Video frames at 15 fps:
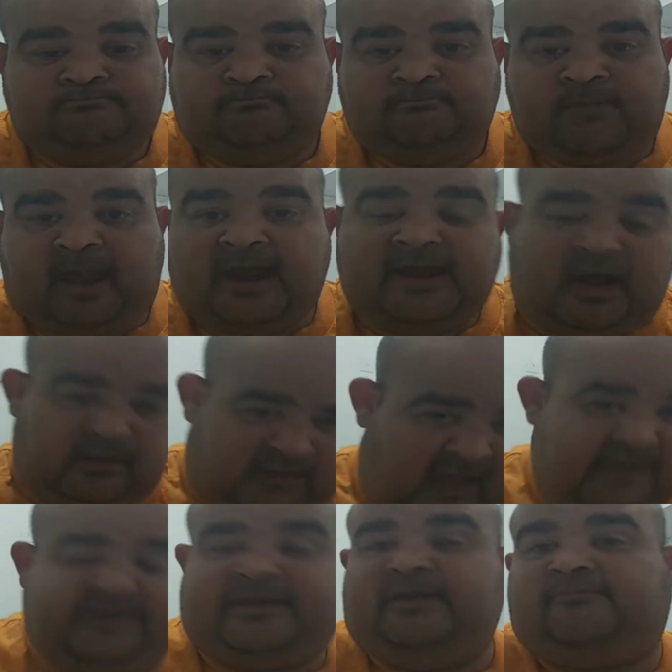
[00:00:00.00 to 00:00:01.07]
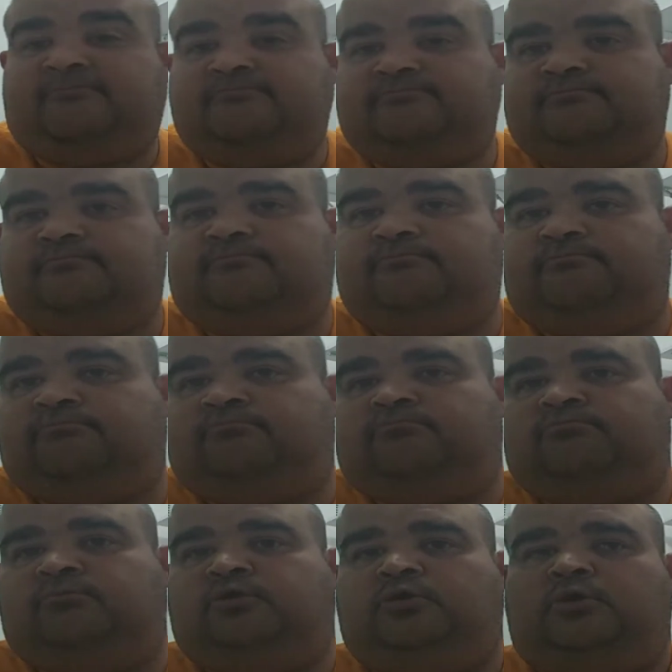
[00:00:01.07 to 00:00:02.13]
And now Lion King.
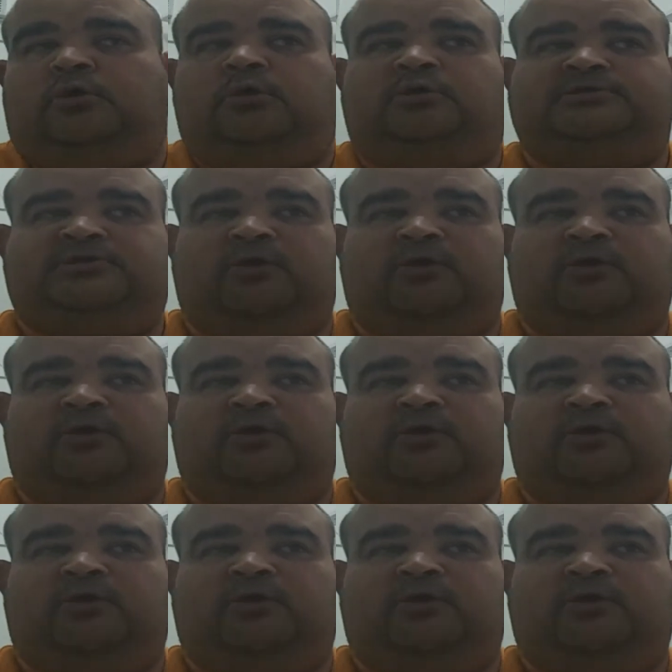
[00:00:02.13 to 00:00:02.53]
So